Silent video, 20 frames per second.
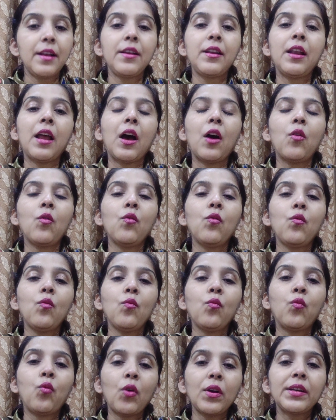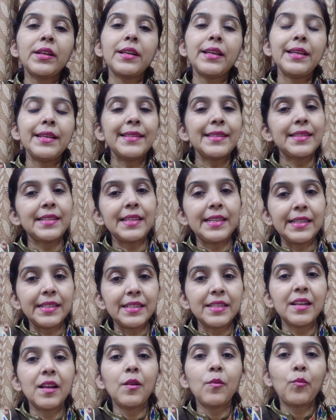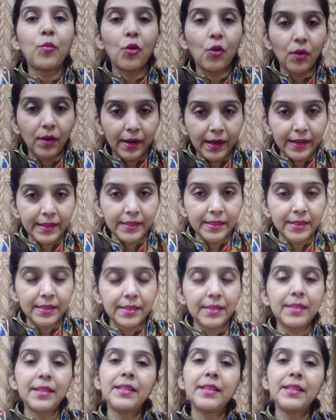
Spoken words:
Now, what is seasonal bronchitis?